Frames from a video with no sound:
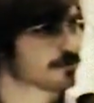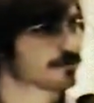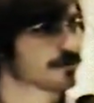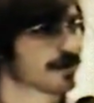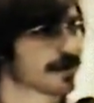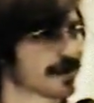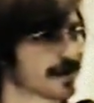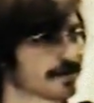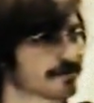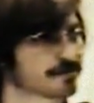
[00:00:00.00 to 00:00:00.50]
over
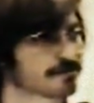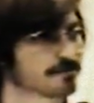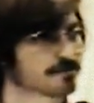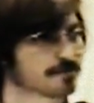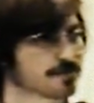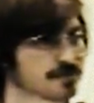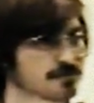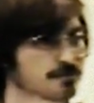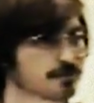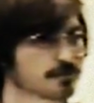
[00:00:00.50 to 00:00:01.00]
half
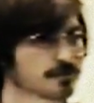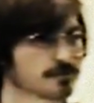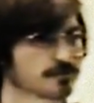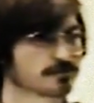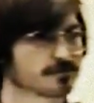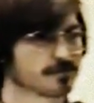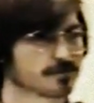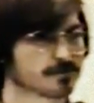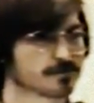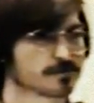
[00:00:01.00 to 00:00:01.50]
people are
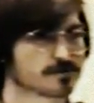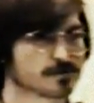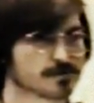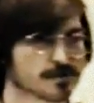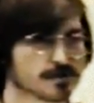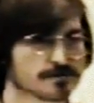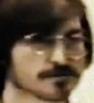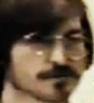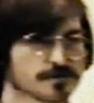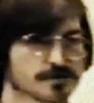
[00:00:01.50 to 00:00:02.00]
devoted to
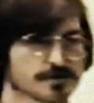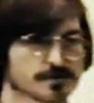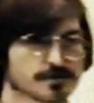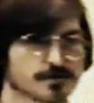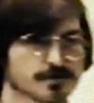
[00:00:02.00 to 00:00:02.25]
software.